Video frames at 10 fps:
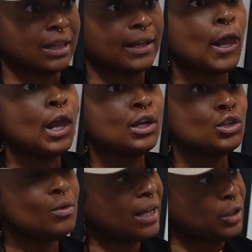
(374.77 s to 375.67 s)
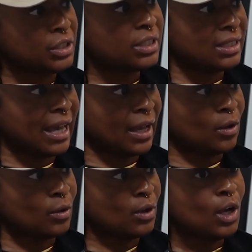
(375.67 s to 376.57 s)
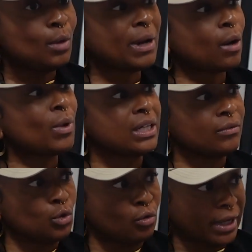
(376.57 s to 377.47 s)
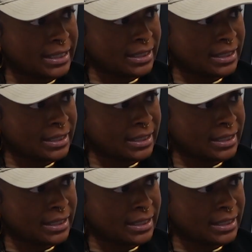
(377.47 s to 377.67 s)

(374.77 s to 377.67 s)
Like, you got good now, but I want to give you great.